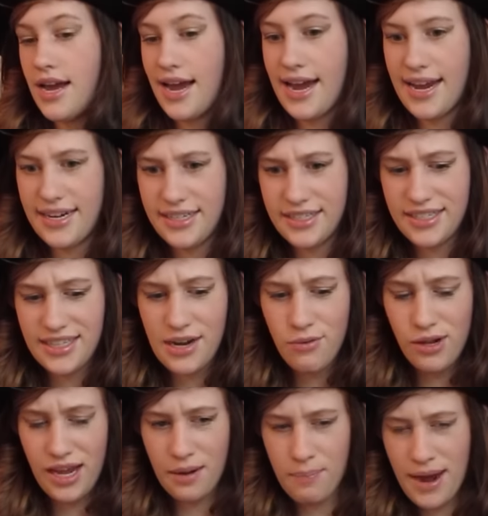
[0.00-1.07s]
And they
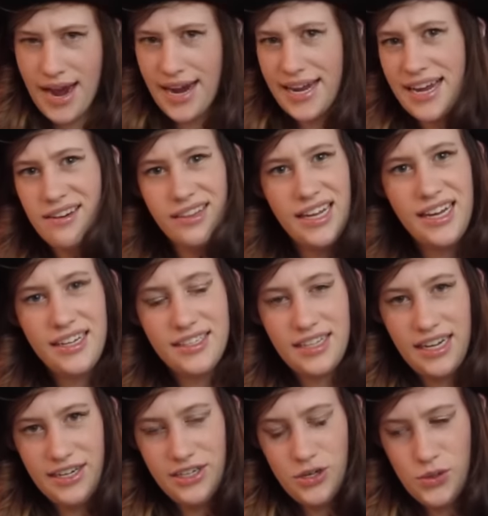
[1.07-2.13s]
were like packing things
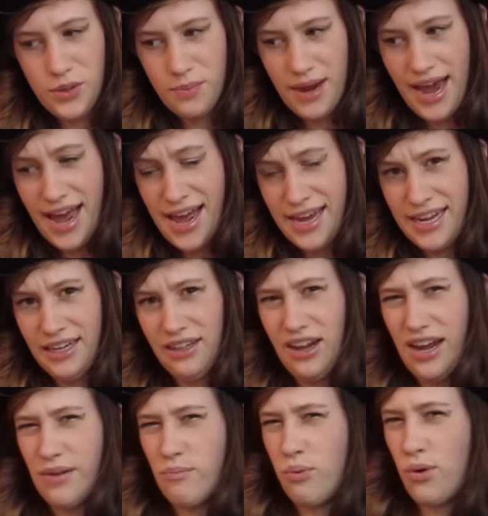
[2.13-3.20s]
into a bag and
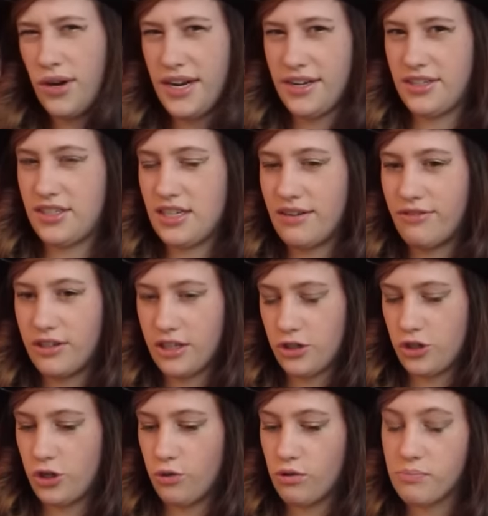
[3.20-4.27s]
like putting stuff on their
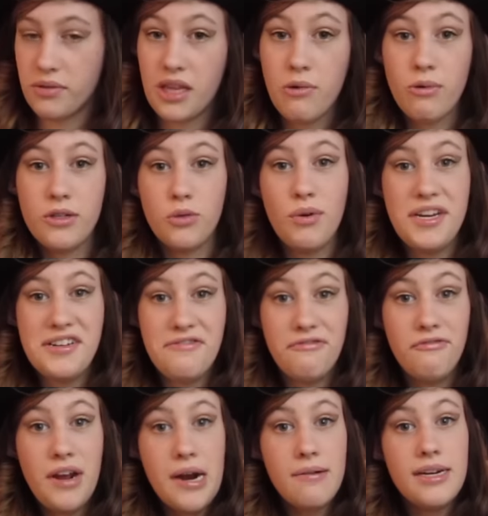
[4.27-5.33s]
children, but they were doing
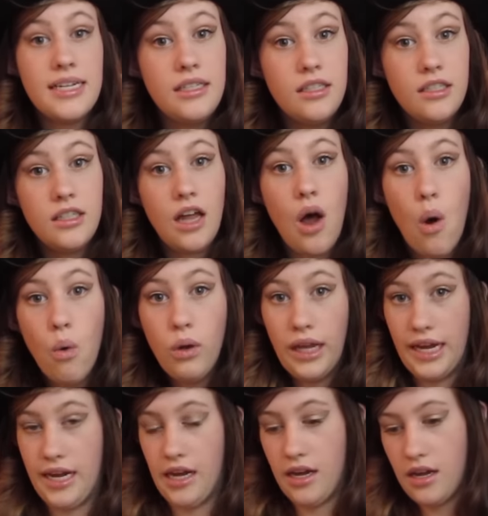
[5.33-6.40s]
it very
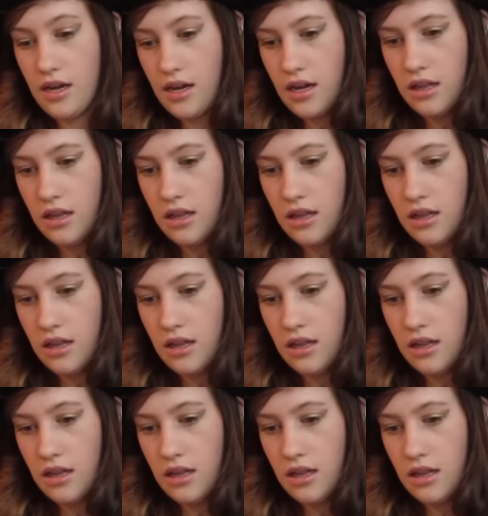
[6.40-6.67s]
slowly.